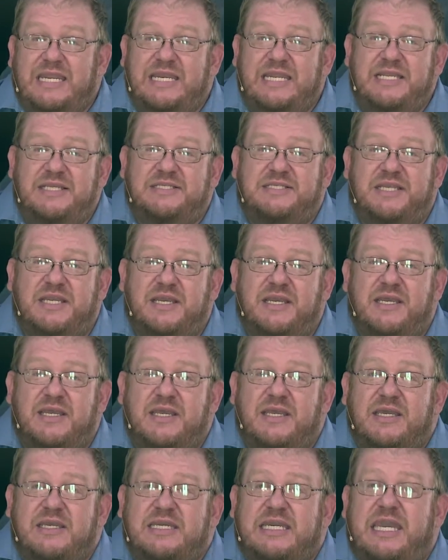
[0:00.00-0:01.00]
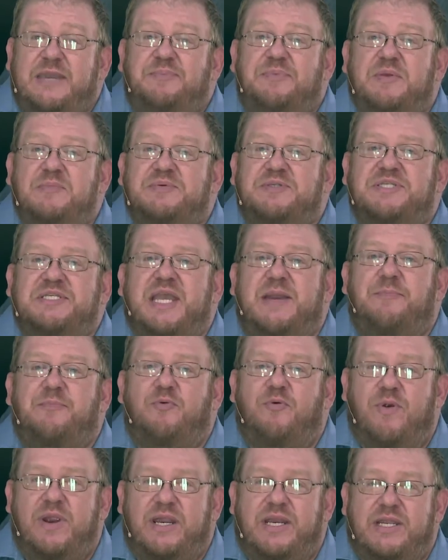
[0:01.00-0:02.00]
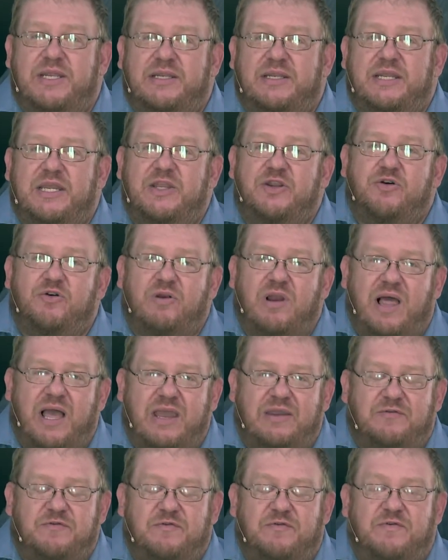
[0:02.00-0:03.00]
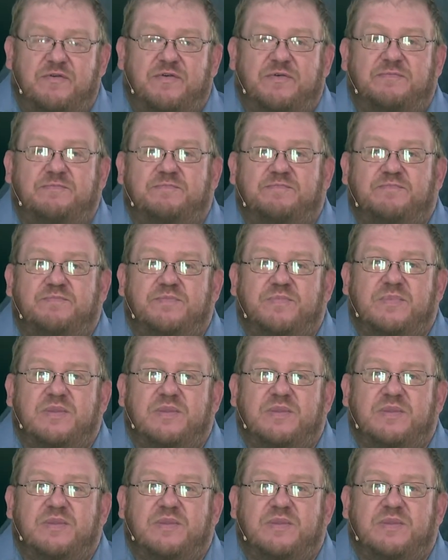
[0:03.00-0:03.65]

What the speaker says: He needs to keep them separated in your life.